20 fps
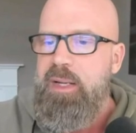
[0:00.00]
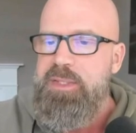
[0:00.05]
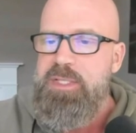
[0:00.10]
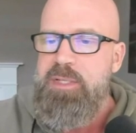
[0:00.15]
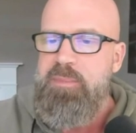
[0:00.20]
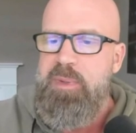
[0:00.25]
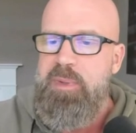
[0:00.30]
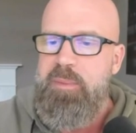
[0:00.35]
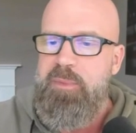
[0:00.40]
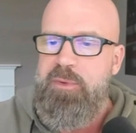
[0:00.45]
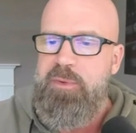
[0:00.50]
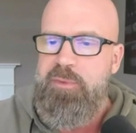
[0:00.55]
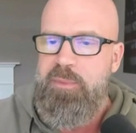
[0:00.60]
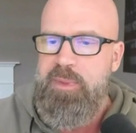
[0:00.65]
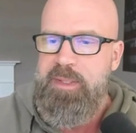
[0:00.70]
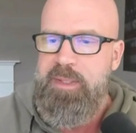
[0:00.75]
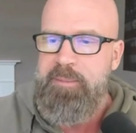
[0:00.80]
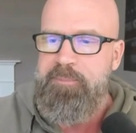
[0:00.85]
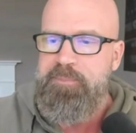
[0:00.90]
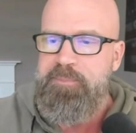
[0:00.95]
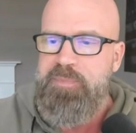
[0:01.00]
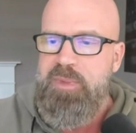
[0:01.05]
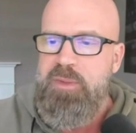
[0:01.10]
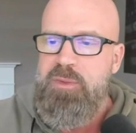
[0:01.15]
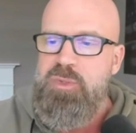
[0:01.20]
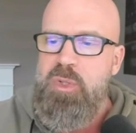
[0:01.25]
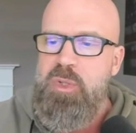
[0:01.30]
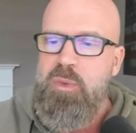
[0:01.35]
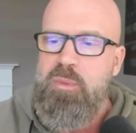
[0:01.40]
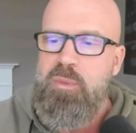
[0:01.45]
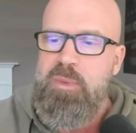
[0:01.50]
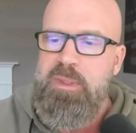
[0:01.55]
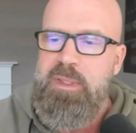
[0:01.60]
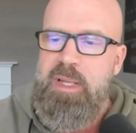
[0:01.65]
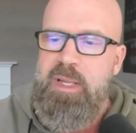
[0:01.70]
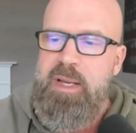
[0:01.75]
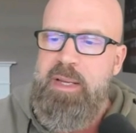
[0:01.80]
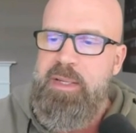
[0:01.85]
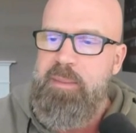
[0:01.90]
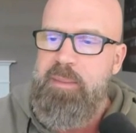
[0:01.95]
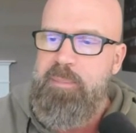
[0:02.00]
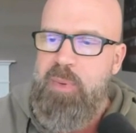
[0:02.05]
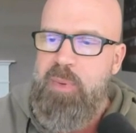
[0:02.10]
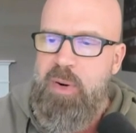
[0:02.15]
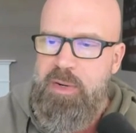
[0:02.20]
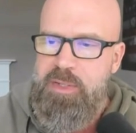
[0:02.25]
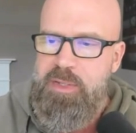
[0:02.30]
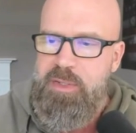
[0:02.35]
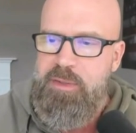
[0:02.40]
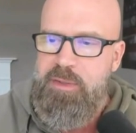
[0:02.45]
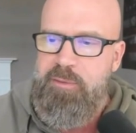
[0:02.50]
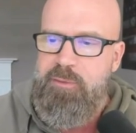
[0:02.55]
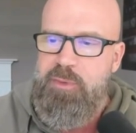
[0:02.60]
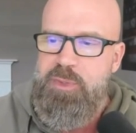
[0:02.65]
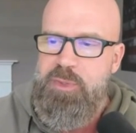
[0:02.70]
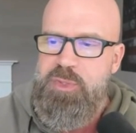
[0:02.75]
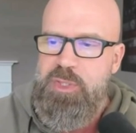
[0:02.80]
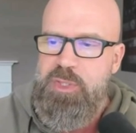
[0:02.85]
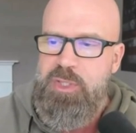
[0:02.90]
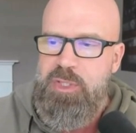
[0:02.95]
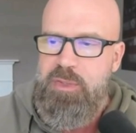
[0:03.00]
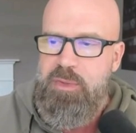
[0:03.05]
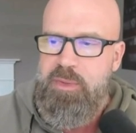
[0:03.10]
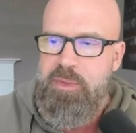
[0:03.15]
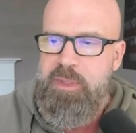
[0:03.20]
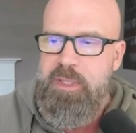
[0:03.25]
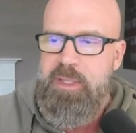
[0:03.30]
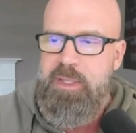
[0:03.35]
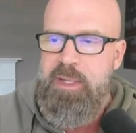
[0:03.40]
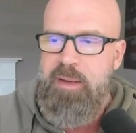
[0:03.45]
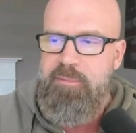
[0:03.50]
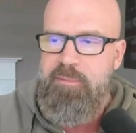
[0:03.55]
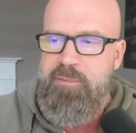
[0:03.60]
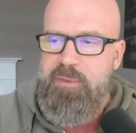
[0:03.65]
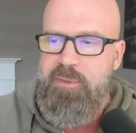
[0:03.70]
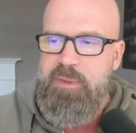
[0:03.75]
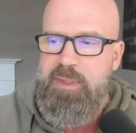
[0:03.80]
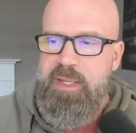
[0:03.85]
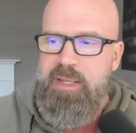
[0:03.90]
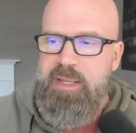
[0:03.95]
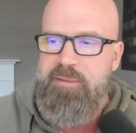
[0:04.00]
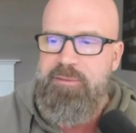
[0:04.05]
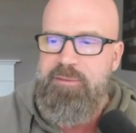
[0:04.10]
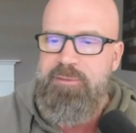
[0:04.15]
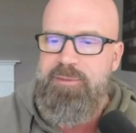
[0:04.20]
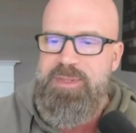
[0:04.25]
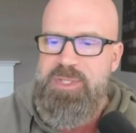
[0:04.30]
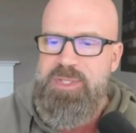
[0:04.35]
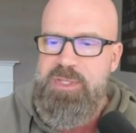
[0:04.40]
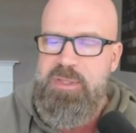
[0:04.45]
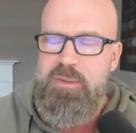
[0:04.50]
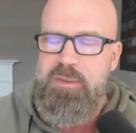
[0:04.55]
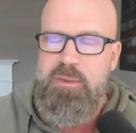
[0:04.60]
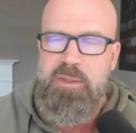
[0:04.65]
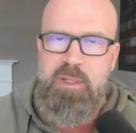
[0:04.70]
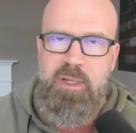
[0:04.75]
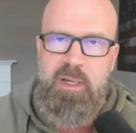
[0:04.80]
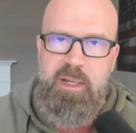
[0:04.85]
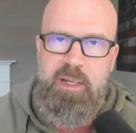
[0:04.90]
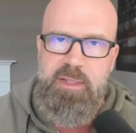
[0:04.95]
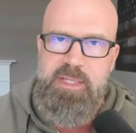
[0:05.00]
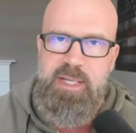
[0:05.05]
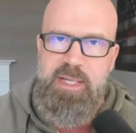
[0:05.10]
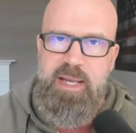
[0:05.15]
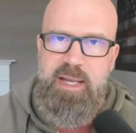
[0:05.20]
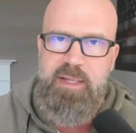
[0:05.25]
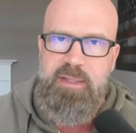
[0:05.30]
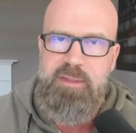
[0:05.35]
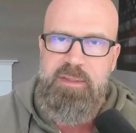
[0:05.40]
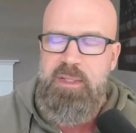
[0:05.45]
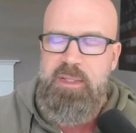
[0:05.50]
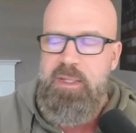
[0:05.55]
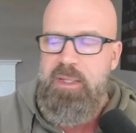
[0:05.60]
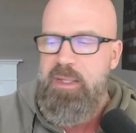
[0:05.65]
Tip number three, don't rely on a partner for security, comfort, and physical contact.